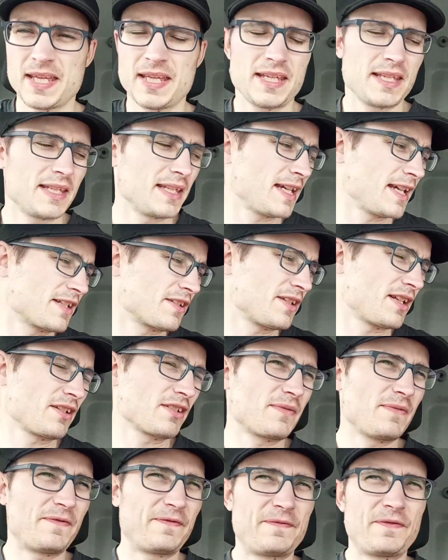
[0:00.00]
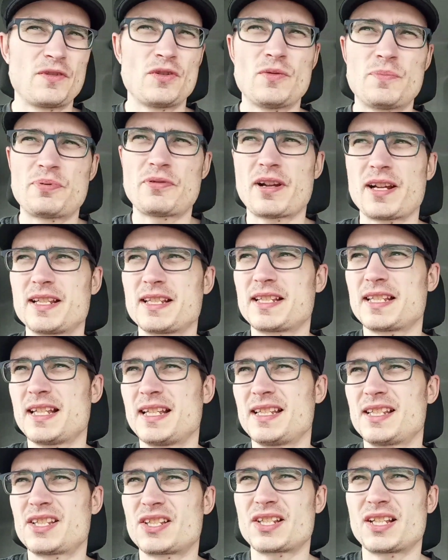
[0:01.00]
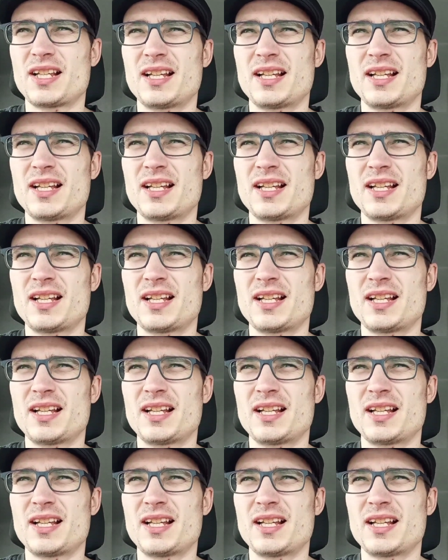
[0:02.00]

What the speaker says: Yeah, so that's the fuel prices.